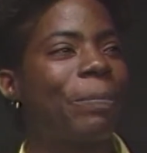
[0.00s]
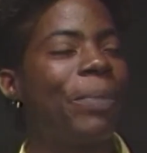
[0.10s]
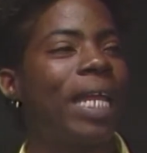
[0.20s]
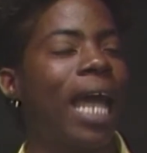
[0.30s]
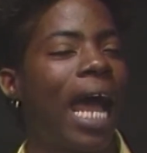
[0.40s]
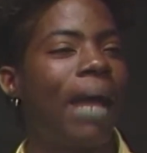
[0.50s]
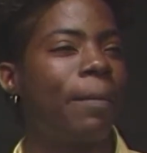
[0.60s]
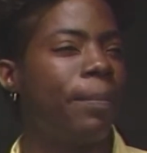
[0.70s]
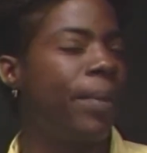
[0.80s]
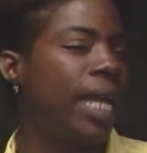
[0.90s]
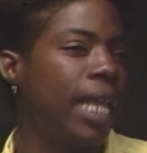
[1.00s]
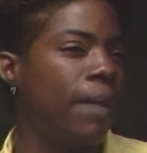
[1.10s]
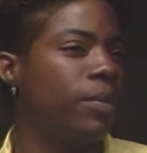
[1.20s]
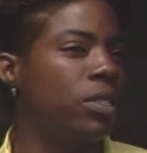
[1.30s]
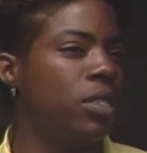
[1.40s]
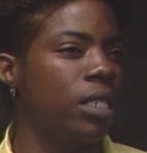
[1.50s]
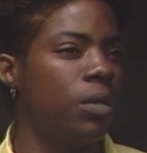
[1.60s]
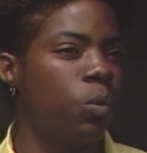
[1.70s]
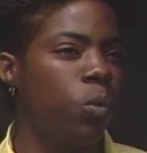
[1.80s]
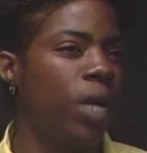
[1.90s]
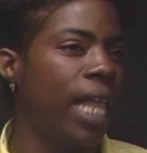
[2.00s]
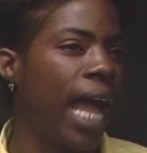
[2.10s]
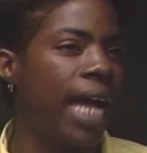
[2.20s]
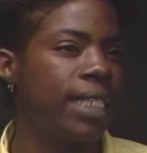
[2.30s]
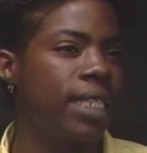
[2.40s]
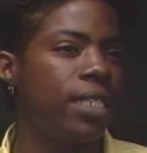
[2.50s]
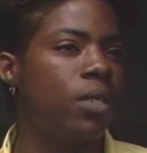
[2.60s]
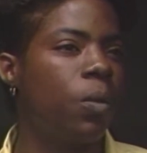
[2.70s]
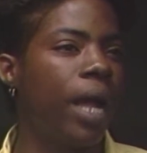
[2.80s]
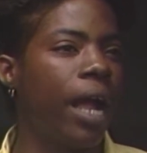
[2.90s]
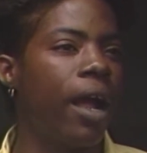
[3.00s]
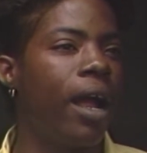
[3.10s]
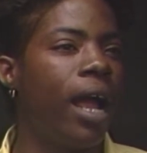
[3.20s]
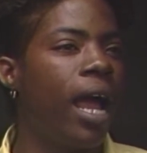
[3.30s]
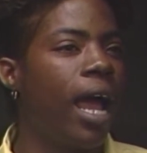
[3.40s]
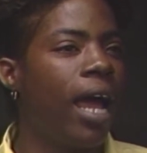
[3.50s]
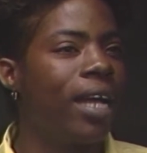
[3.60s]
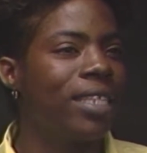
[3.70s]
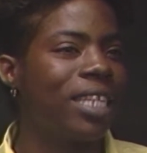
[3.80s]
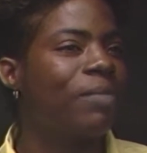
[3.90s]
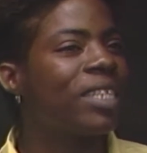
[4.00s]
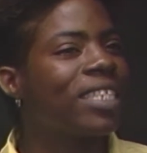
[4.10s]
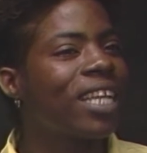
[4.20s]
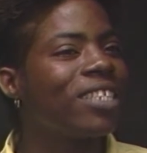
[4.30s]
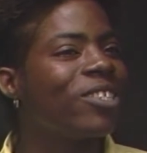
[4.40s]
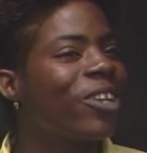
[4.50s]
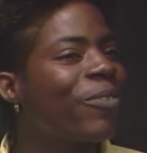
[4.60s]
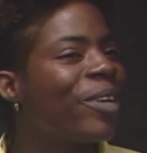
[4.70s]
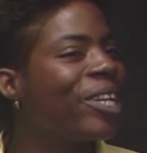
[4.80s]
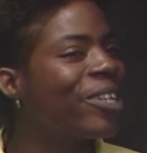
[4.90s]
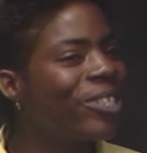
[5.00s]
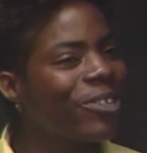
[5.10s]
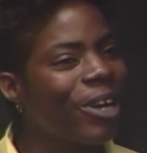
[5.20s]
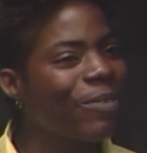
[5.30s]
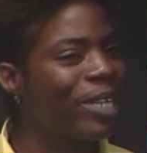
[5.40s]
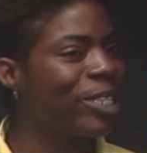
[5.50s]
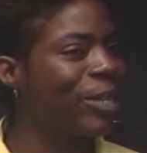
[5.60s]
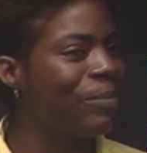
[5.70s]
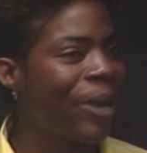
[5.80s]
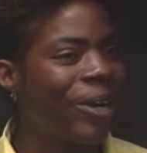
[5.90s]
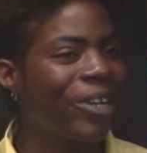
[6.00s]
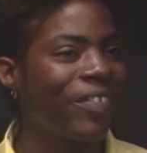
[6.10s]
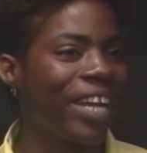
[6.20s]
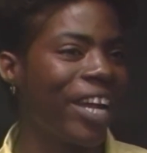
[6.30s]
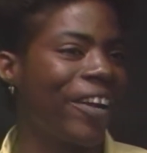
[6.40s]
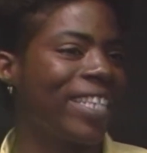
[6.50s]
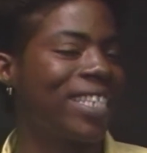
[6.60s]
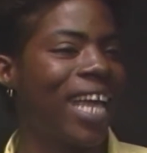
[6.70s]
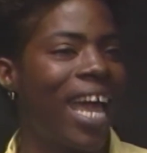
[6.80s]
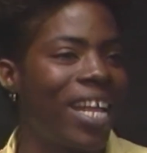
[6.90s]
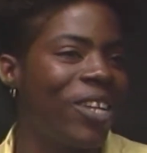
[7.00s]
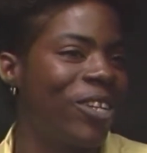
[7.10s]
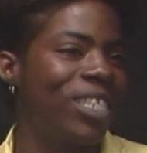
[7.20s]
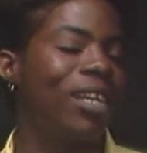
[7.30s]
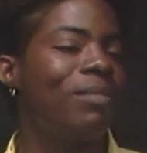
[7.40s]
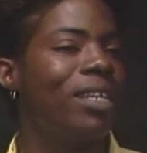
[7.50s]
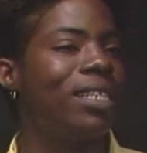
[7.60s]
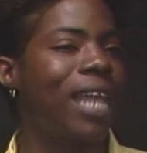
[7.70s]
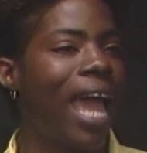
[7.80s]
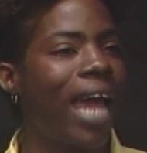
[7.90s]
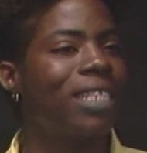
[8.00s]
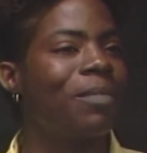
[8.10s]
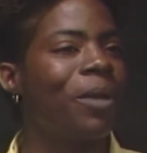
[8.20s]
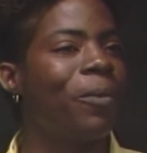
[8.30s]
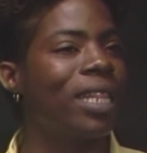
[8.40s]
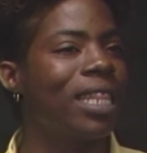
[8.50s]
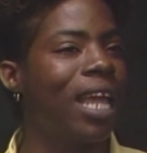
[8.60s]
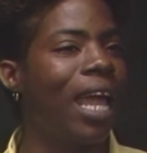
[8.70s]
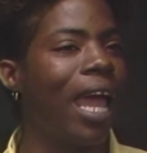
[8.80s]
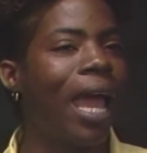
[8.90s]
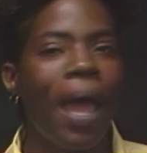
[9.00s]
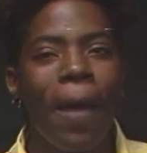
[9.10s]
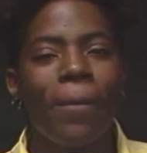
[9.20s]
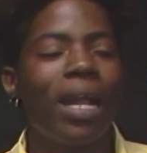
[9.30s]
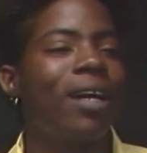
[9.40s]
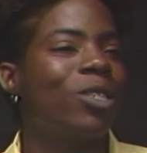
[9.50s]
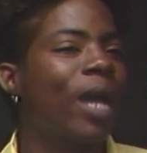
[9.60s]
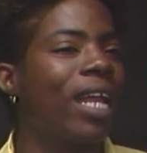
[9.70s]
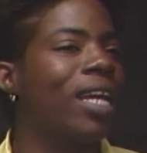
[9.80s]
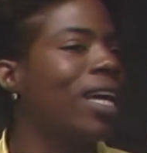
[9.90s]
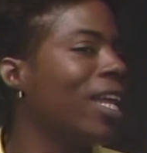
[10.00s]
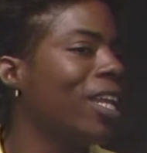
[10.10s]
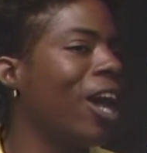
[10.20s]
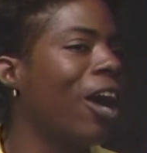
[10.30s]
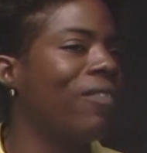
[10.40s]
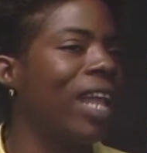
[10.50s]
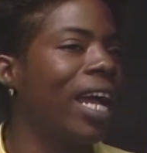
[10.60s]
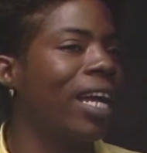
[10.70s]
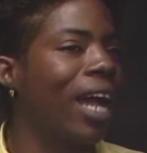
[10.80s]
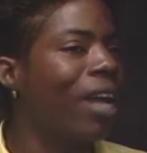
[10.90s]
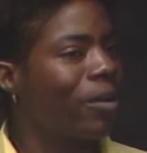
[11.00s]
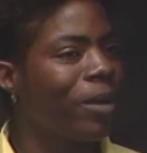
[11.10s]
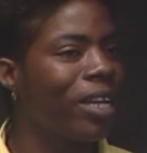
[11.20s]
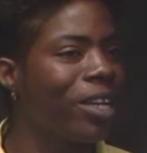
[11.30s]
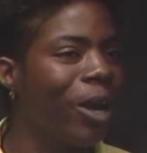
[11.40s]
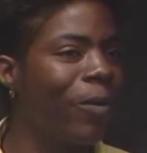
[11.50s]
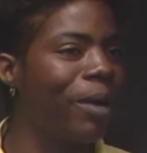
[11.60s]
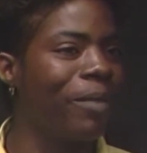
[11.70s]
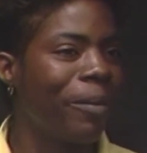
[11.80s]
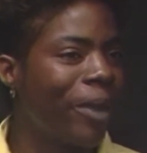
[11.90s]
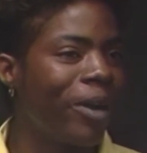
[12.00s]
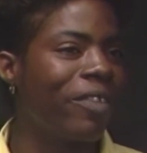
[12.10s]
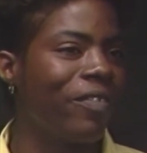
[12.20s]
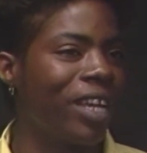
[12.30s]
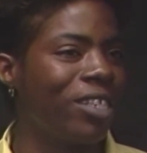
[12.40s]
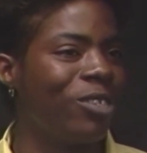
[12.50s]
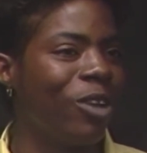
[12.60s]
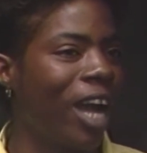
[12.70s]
but I'm being able to realize it to where something says, you know, what are you doing? What's your motive here? Something is asking me within, but I try to cut it off like I don't want to know what my motive is. You know,